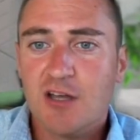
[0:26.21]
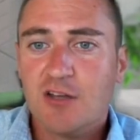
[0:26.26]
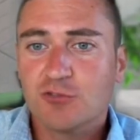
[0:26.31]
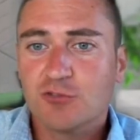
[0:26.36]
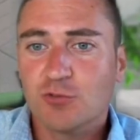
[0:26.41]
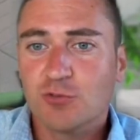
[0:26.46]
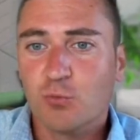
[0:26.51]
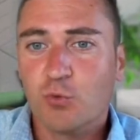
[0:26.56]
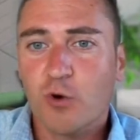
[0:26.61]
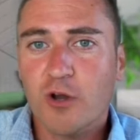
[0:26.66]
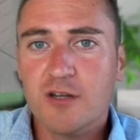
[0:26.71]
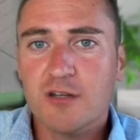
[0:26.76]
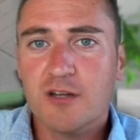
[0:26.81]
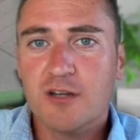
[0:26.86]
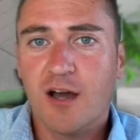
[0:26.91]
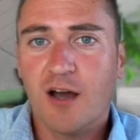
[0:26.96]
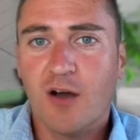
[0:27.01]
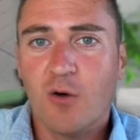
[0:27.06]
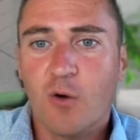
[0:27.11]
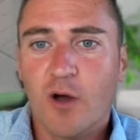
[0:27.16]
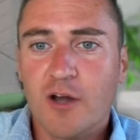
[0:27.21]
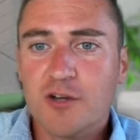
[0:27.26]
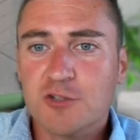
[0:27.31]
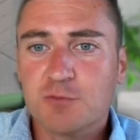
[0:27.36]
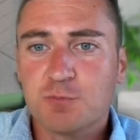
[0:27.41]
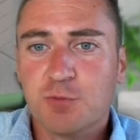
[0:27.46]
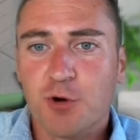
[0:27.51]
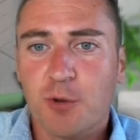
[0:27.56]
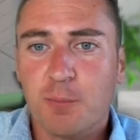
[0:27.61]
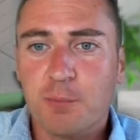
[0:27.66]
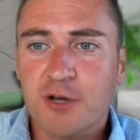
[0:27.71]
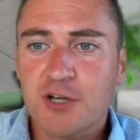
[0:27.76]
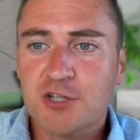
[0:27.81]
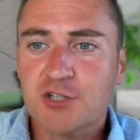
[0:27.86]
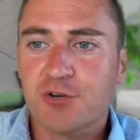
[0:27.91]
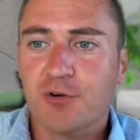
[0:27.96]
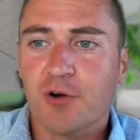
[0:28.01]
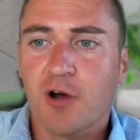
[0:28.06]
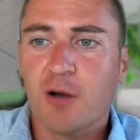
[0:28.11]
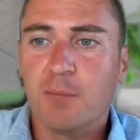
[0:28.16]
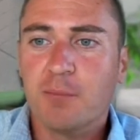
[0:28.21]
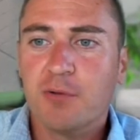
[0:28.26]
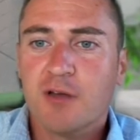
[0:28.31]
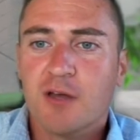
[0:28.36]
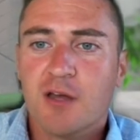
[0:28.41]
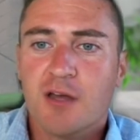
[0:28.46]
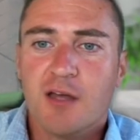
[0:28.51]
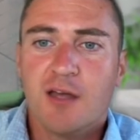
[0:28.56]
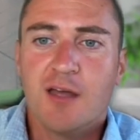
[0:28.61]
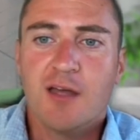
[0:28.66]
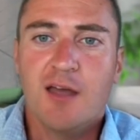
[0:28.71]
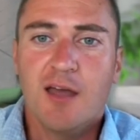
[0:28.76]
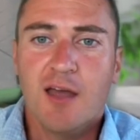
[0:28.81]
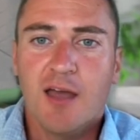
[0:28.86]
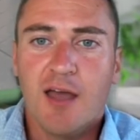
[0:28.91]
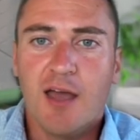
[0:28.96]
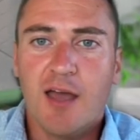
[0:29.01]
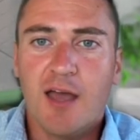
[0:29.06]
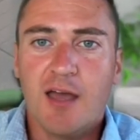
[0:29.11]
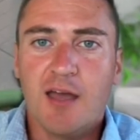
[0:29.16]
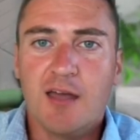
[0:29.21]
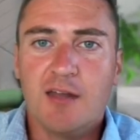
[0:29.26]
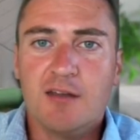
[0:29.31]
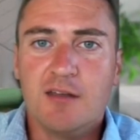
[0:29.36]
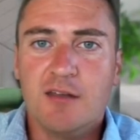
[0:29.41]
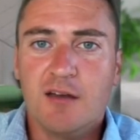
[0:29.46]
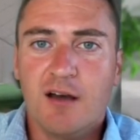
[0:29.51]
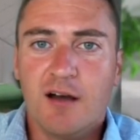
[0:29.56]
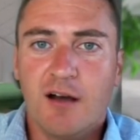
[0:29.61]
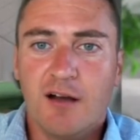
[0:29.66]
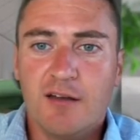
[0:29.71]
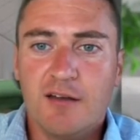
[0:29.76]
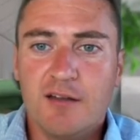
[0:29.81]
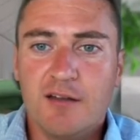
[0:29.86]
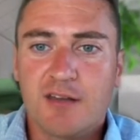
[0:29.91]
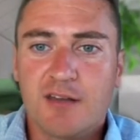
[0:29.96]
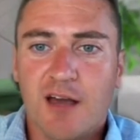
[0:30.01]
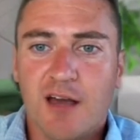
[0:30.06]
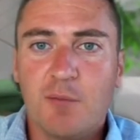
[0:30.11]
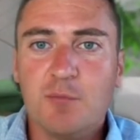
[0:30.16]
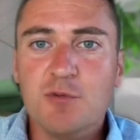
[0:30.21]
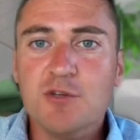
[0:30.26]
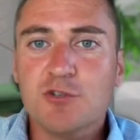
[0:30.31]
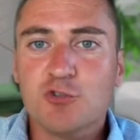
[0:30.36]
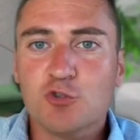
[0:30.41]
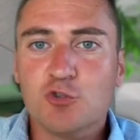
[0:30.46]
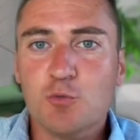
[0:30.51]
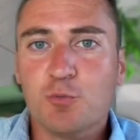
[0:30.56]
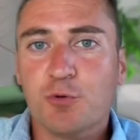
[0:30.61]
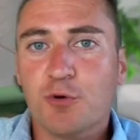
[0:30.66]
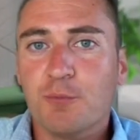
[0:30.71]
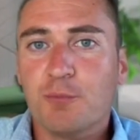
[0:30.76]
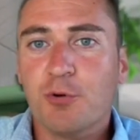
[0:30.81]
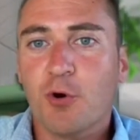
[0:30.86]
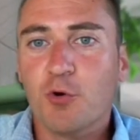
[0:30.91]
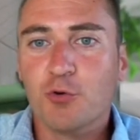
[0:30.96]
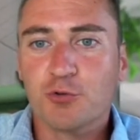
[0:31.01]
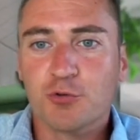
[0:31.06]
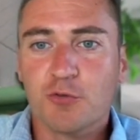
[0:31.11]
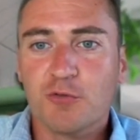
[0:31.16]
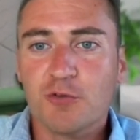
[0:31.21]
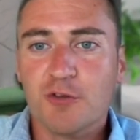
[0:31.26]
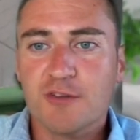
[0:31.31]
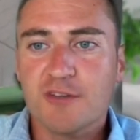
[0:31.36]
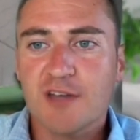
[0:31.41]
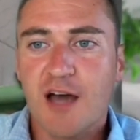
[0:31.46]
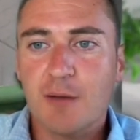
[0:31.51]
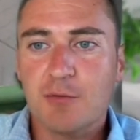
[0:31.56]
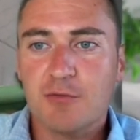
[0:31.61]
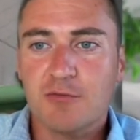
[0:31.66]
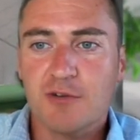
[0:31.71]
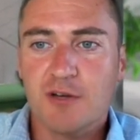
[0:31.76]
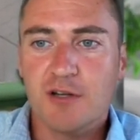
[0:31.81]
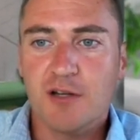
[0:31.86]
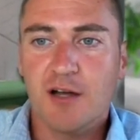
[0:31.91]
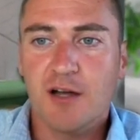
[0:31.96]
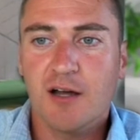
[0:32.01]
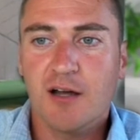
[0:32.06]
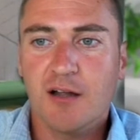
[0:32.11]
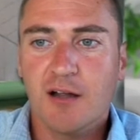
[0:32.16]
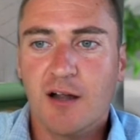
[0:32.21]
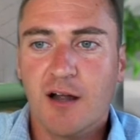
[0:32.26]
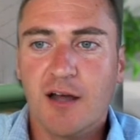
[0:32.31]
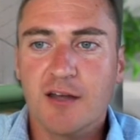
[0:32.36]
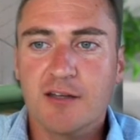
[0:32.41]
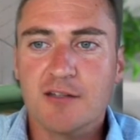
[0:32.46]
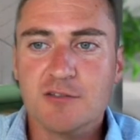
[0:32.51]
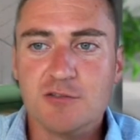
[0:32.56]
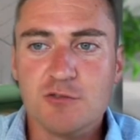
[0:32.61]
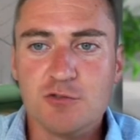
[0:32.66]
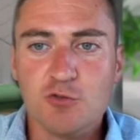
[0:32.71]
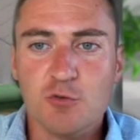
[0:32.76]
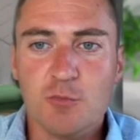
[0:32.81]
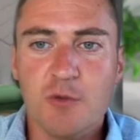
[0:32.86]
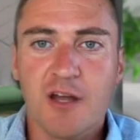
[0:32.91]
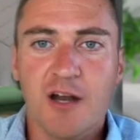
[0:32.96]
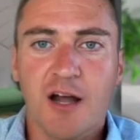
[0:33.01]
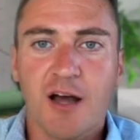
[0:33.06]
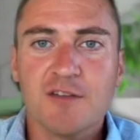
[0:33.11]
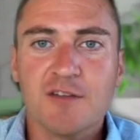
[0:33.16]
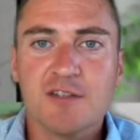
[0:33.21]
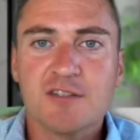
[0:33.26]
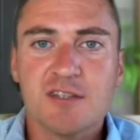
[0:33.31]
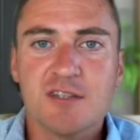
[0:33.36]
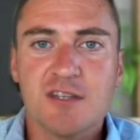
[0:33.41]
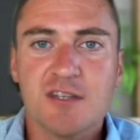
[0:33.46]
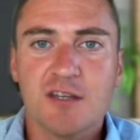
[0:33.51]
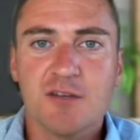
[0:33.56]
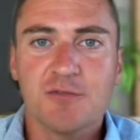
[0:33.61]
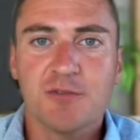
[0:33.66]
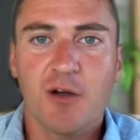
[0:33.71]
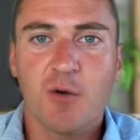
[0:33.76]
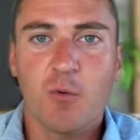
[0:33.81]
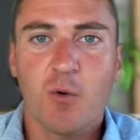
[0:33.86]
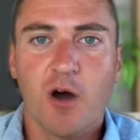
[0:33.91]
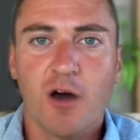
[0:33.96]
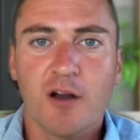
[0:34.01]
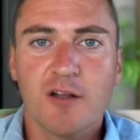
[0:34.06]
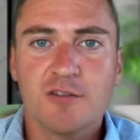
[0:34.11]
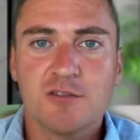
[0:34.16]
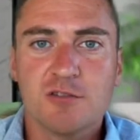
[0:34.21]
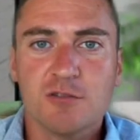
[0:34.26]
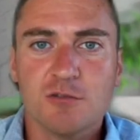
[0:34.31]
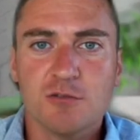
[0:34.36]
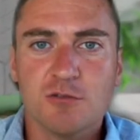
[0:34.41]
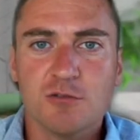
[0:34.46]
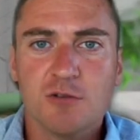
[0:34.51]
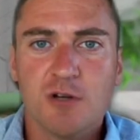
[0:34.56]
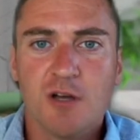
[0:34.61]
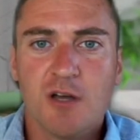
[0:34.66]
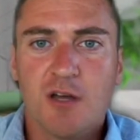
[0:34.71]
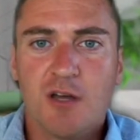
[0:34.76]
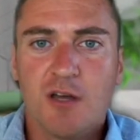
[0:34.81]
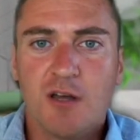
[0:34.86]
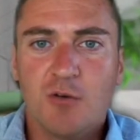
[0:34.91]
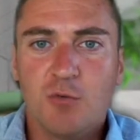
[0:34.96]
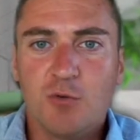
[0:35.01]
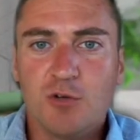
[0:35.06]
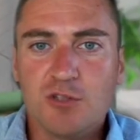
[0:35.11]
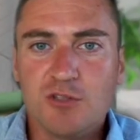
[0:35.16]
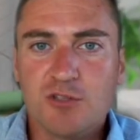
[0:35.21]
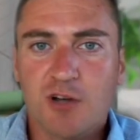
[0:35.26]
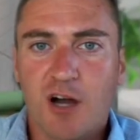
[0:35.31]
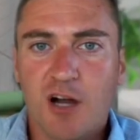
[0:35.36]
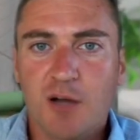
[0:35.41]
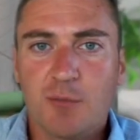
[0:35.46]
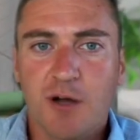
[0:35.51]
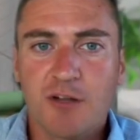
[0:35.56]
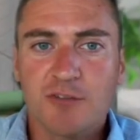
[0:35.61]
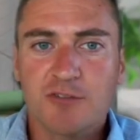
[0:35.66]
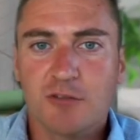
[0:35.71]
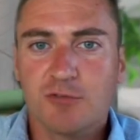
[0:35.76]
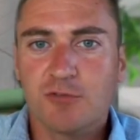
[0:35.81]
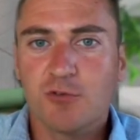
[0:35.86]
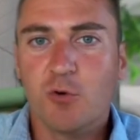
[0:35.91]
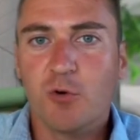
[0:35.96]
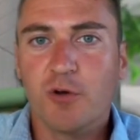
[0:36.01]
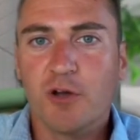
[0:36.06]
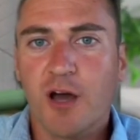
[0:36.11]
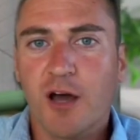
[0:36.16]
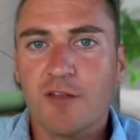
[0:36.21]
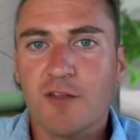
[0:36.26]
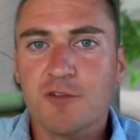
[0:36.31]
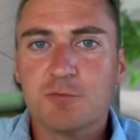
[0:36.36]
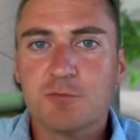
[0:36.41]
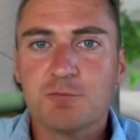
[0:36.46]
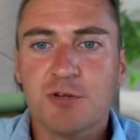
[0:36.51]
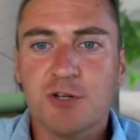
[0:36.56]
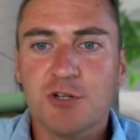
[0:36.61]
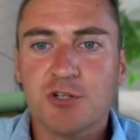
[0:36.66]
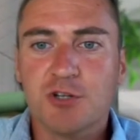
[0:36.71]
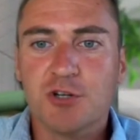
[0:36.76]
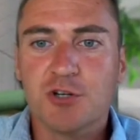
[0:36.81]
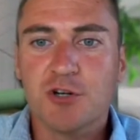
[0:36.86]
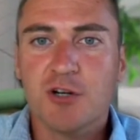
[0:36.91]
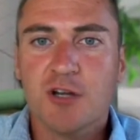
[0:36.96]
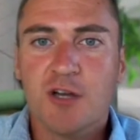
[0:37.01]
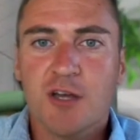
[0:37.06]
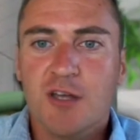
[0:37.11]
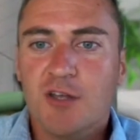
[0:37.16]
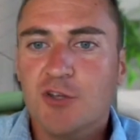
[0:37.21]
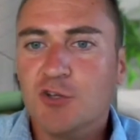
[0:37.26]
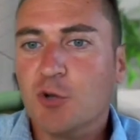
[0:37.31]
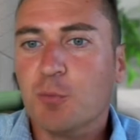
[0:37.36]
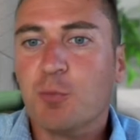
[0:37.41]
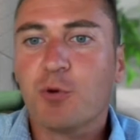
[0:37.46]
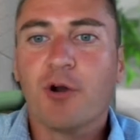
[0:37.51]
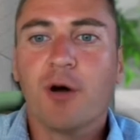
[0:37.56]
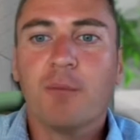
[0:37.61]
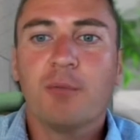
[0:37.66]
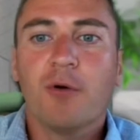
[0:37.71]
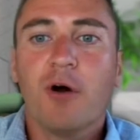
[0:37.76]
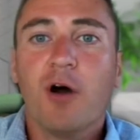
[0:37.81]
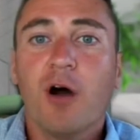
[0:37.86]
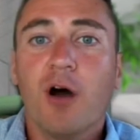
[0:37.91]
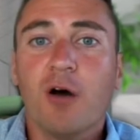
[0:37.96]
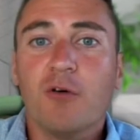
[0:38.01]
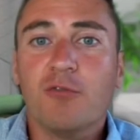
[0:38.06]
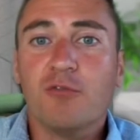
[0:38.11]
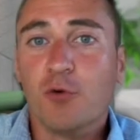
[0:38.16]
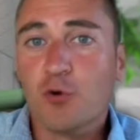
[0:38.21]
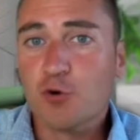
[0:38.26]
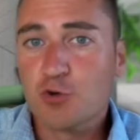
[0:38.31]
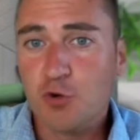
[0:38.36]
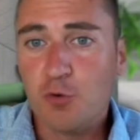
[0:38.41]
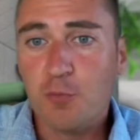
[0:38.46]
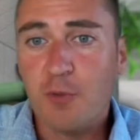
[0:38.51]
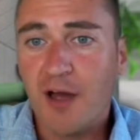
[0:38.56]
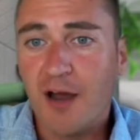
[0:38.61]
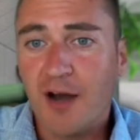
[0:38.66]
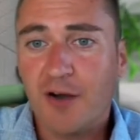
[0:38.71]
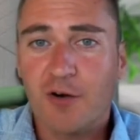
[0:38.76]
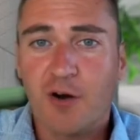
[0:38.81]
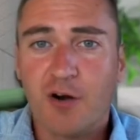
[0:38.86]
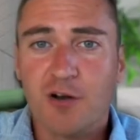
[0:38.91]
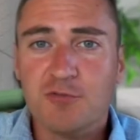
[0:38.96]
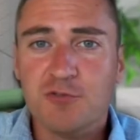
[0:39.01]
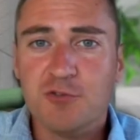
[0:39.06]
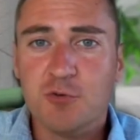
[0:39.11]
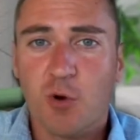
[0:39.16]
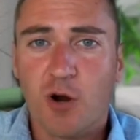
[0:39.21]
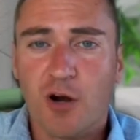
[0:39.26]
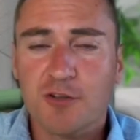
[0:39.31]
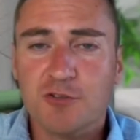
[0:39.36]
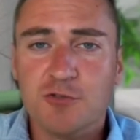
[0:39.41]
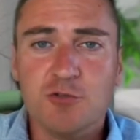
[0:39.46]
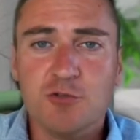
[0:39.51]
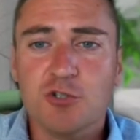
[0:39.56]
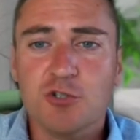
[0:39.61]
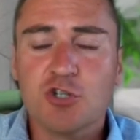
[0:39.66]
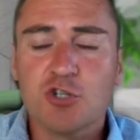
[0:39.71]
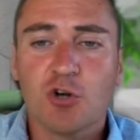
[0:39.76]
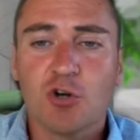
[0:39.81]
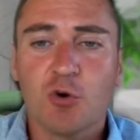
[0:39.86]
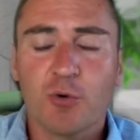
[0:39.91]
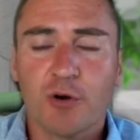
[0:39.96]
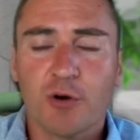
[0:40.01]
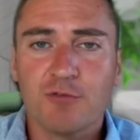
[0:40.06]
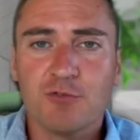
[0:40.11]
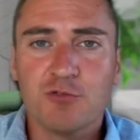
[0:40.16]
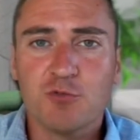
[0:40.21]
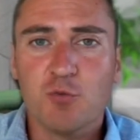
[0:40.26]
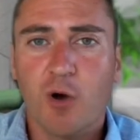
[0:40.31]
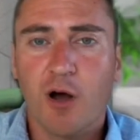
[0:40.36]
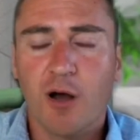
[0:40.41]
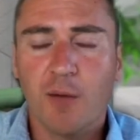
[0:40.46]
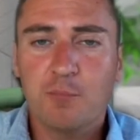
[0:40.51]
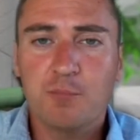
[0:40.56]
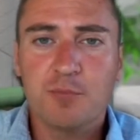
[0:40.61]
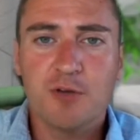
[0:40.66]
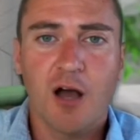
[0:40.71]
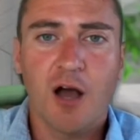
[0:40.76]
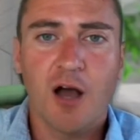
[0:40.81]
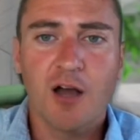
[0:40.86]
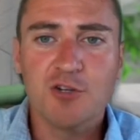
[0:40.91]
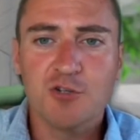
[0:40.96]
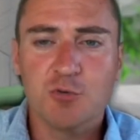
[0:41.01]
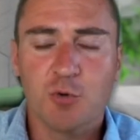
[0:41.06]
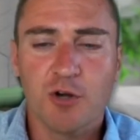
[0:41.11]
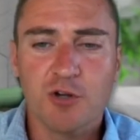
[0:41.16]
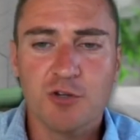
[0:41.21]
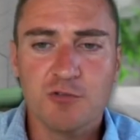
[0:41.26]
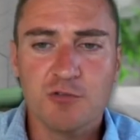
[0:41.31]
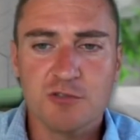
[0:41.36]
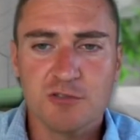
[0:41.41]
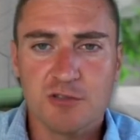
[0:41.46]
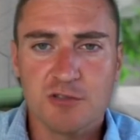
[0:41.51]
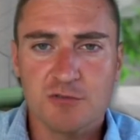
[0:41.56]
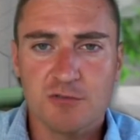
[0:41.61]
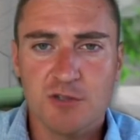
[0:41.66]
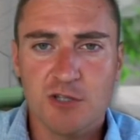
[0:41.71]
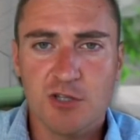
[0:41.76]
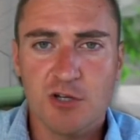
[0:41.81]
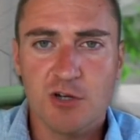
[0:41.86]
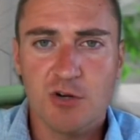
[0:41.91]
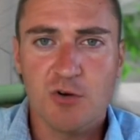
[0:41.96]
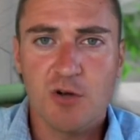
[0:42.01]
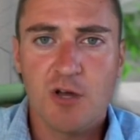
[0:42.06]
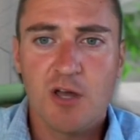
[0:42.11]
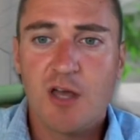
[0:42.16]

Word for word: So right now I just put a picture up and it's got me superimposed over the top of it. I can zoom in on this thing if I wanted to. We can talk about stuff going on in this picture. You can put up a virtual background if you wanted to. You can show whatever you want behind you while you're using this video.